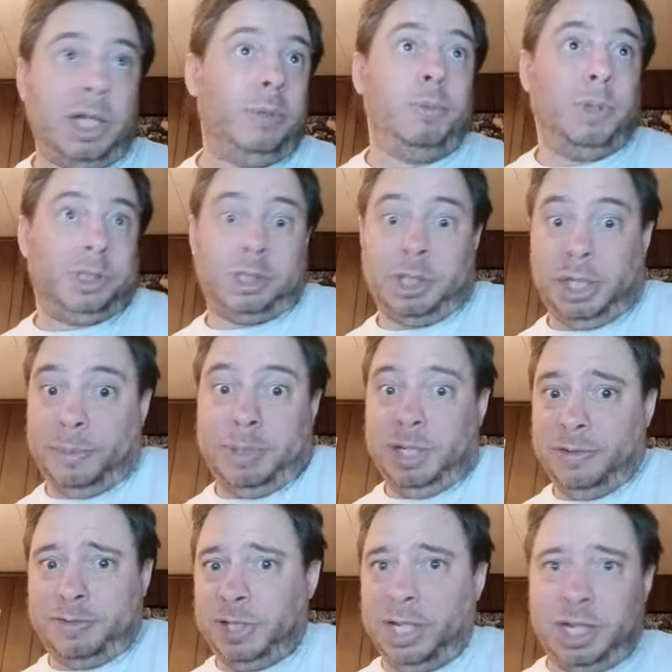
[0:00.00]
and what's gonna. I
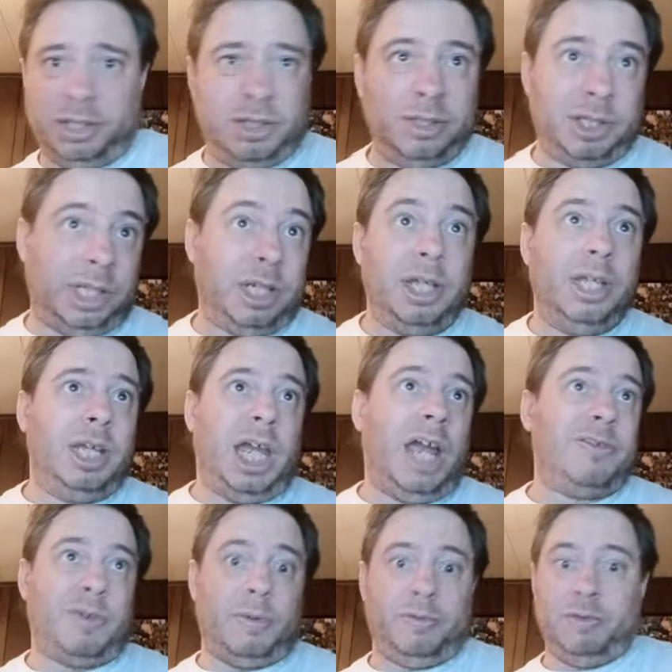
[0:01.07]
mean, if they're gonna like
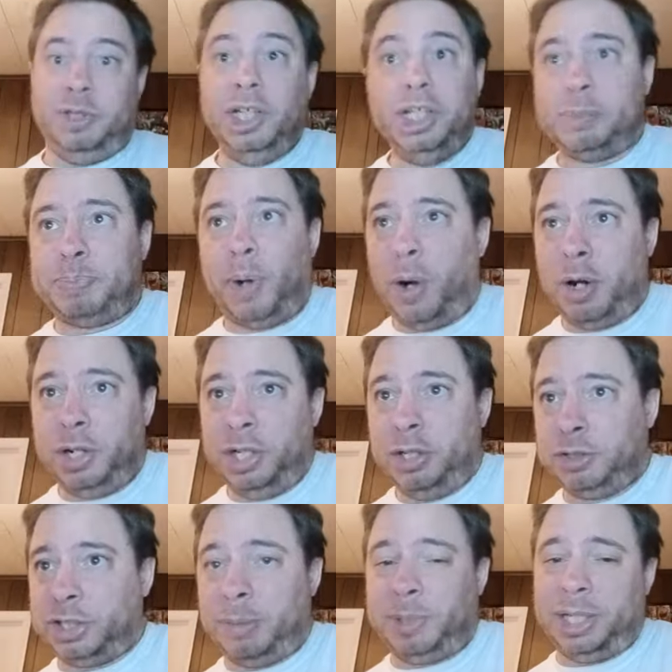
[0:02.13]
have a release party
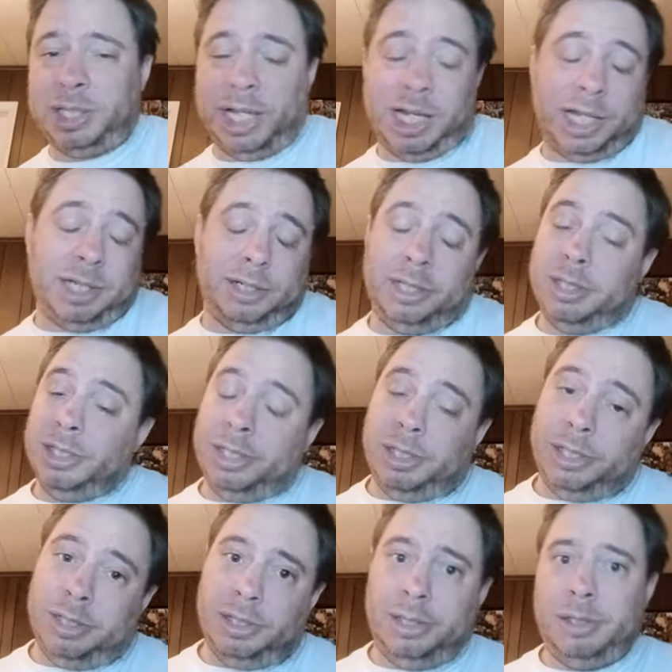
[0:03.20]
or something like that,
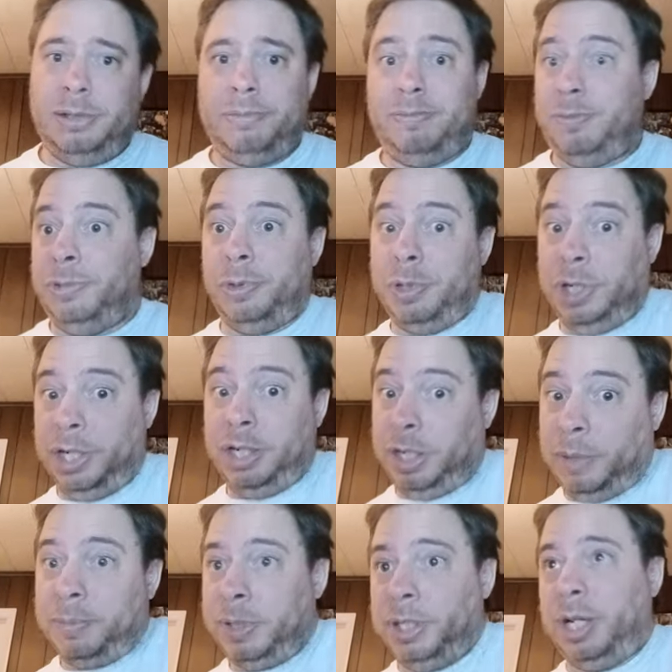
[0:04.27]
and,
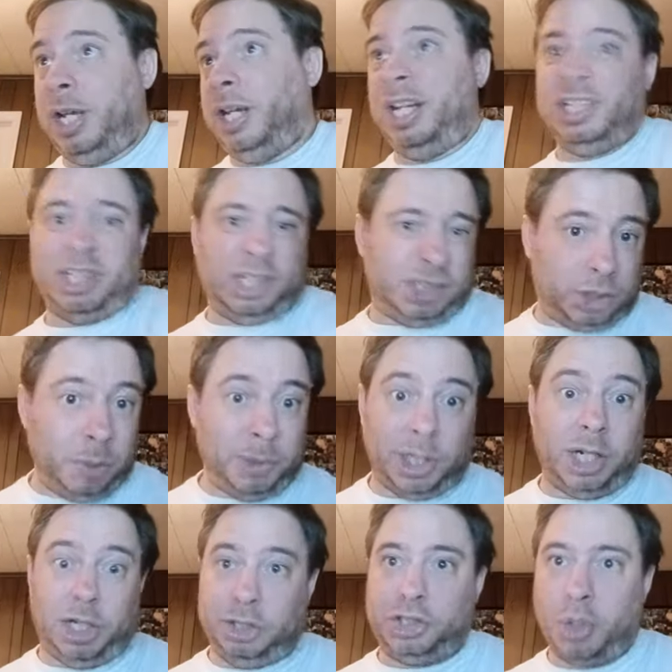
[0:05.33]
i and I assume
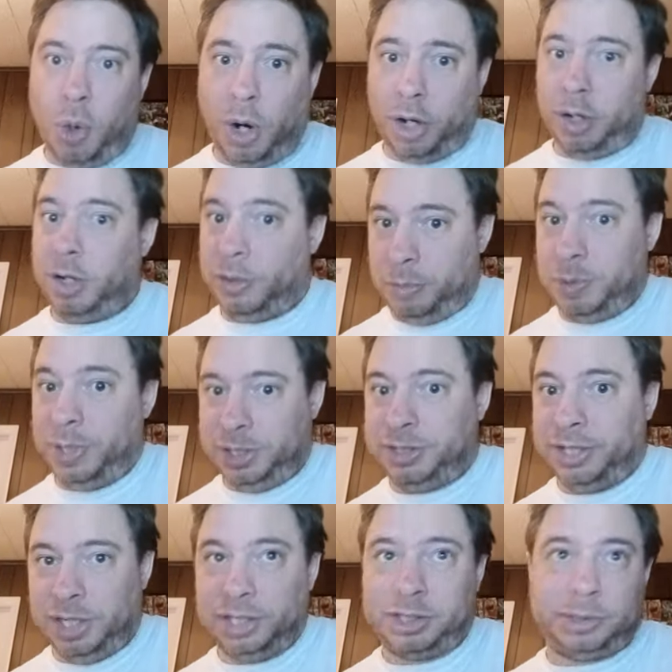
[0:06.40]
they're gonna tour with
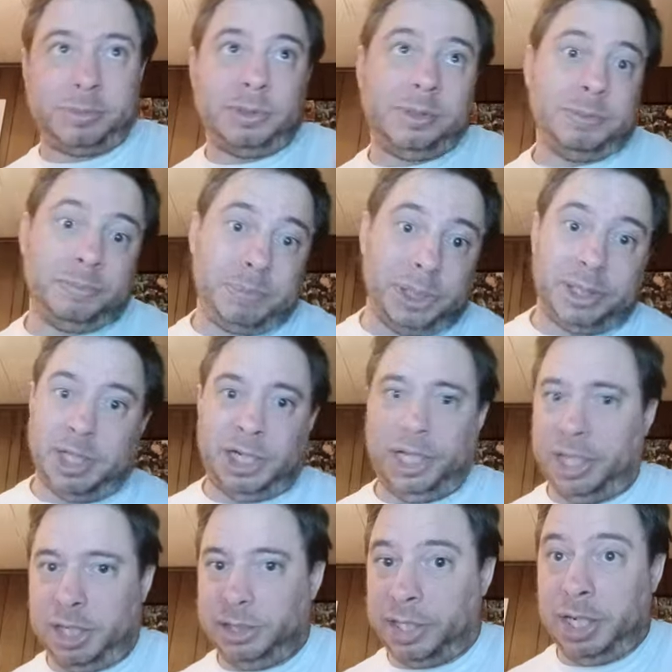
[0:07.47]
this. But then I
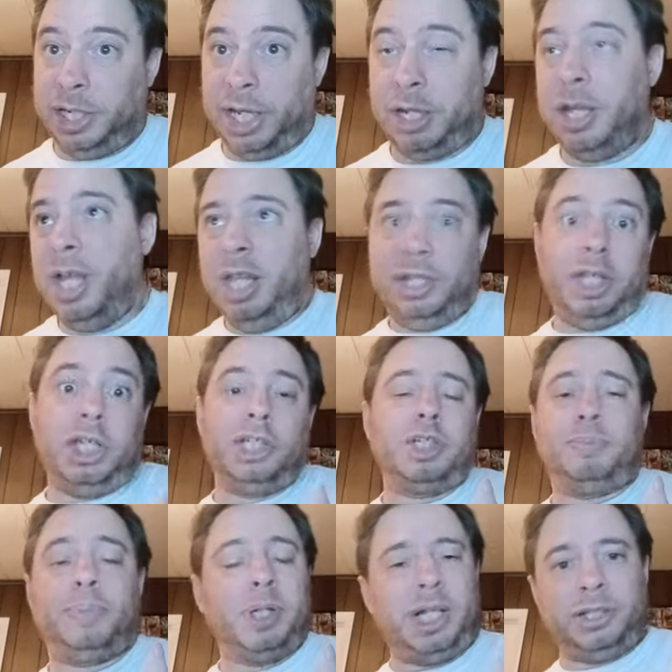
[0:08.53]
get, then again, they could
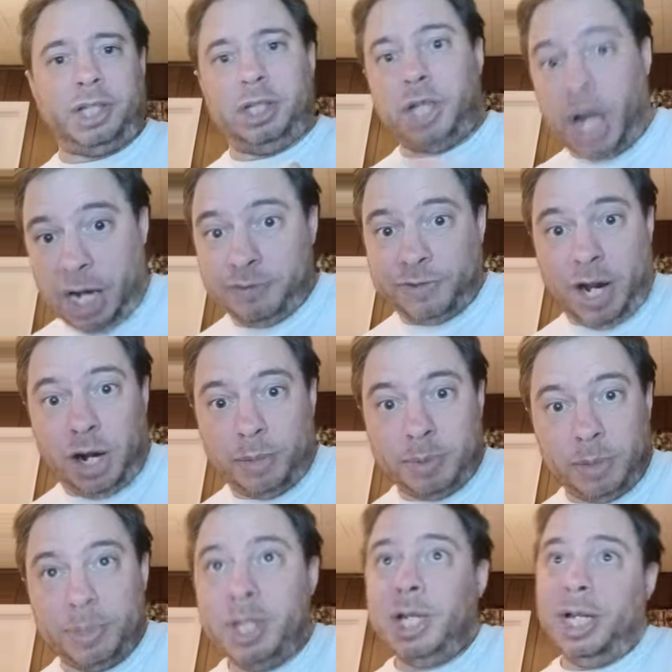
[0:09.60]
just put out the live
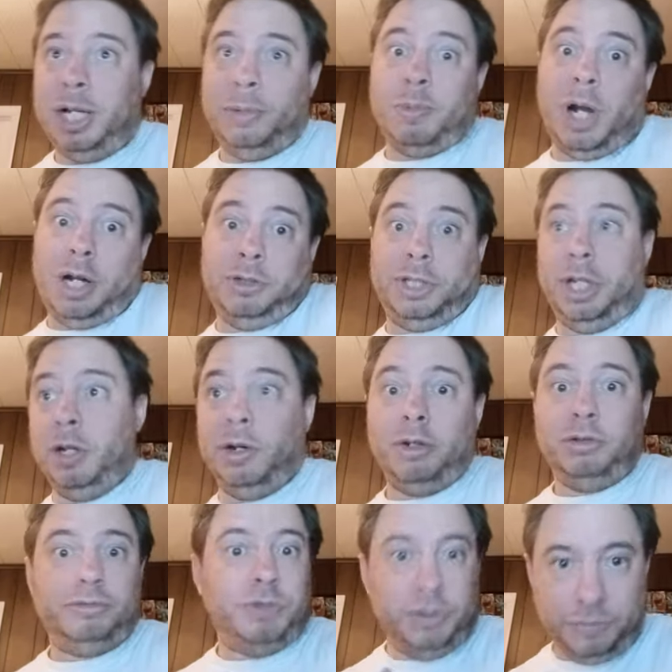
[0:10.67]
album while
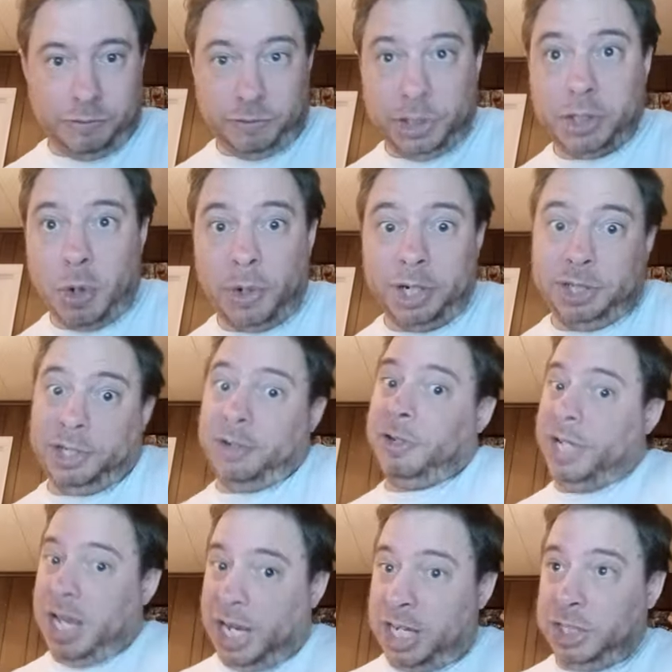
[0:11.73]
they're re- recording
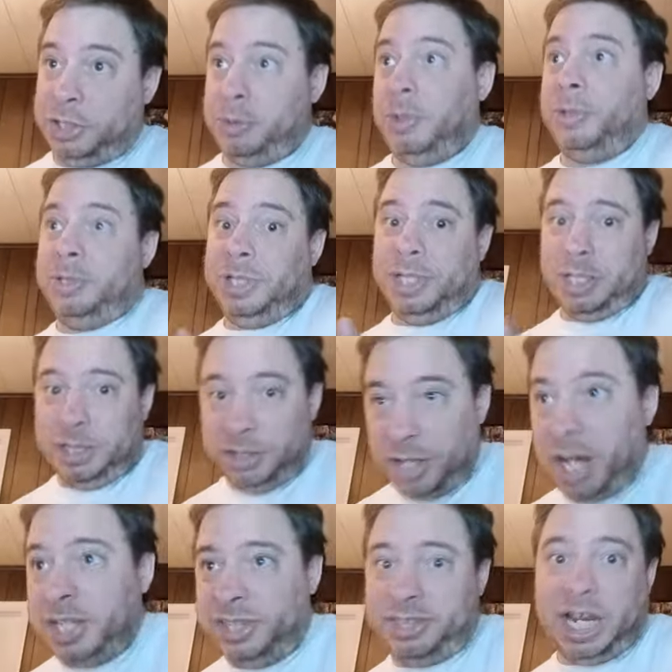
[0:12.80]
their actual
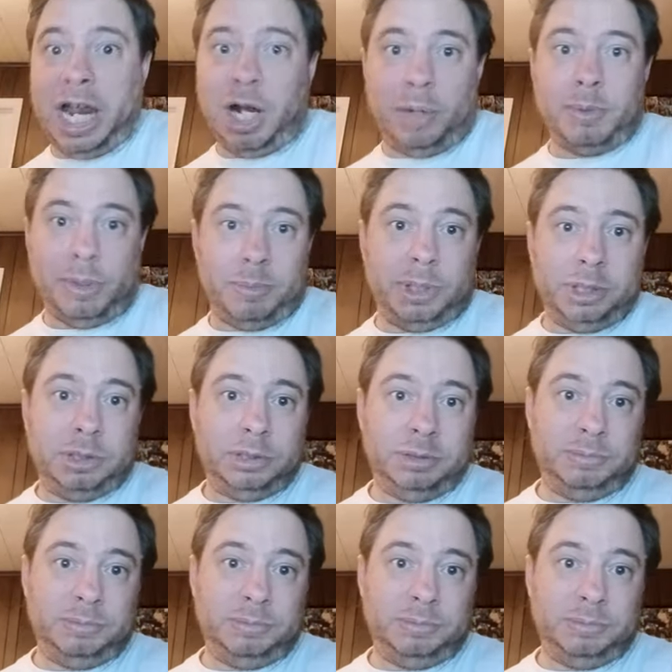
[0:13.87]
ninth album